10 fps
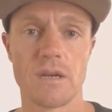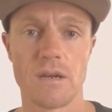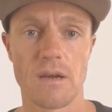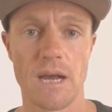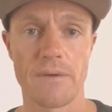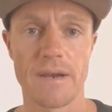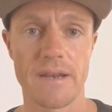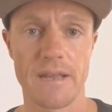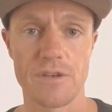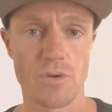heart rate
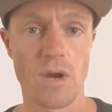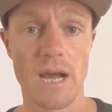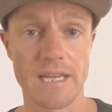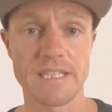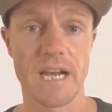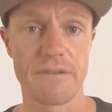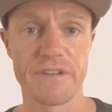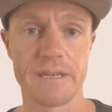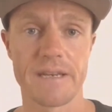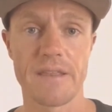and your
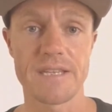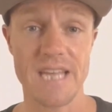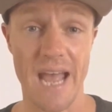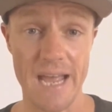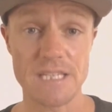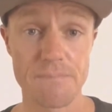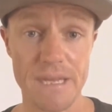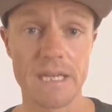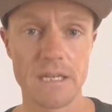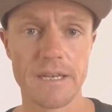HRV. Now, this has
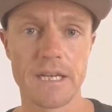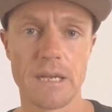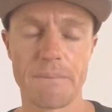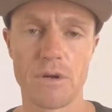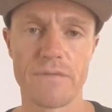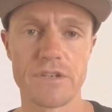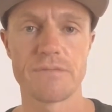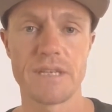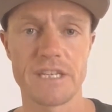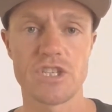been clinically proven
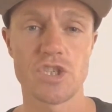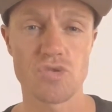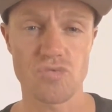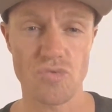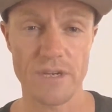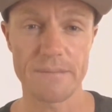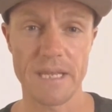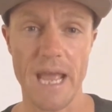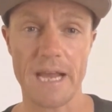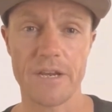to be
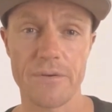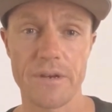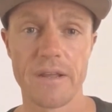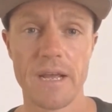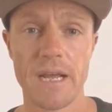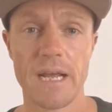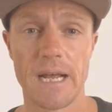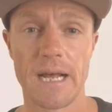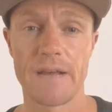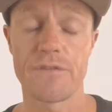extremely accurate.
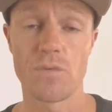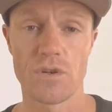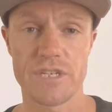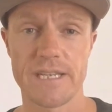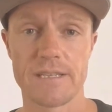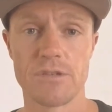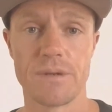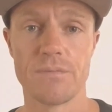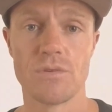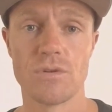If you want to see a little
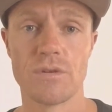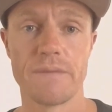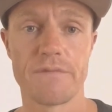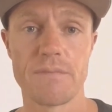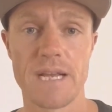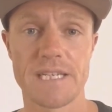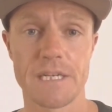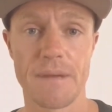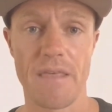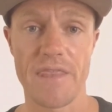bit more
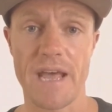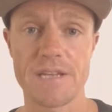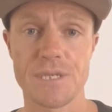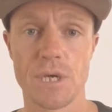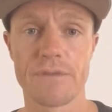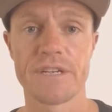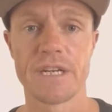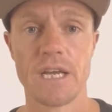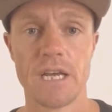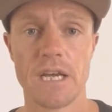information about that side of it,
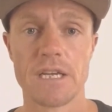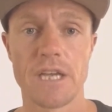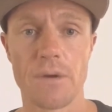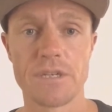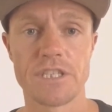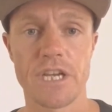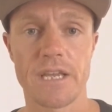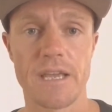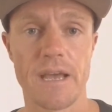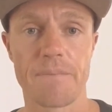go and
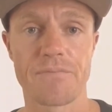check out